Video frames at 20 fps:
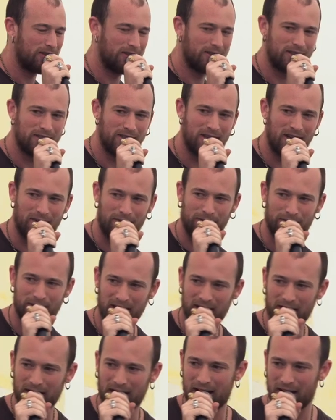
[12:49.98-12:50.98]
So you got to
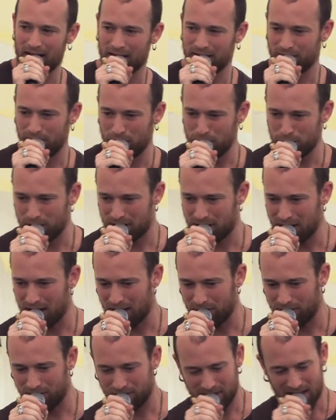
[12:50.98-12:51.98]
figure out how to do
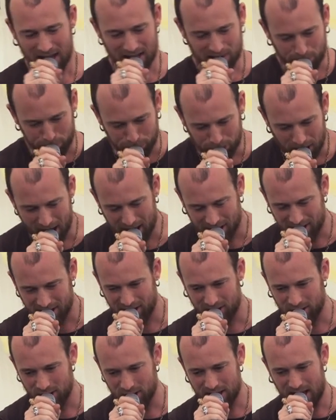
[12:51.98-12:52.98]
stuff, and that's
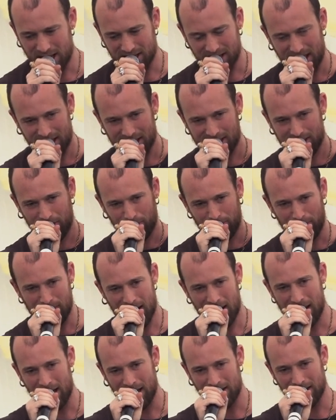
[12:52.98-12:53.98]
practical, and that takes the
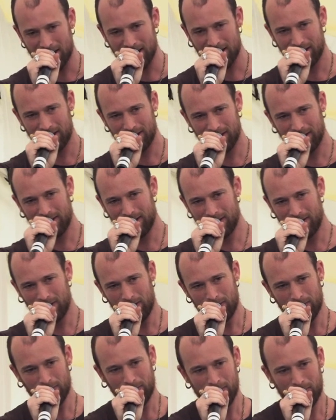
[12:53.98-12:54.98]
mind.
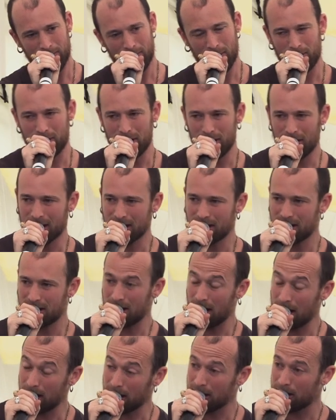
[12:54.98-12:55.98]
But when you get
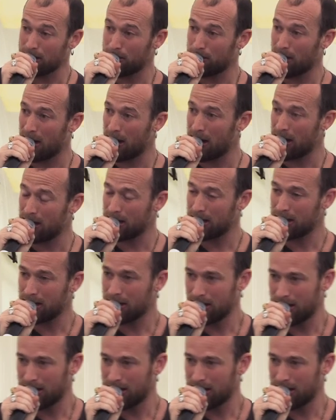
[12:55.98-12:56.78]
stuck in the mind,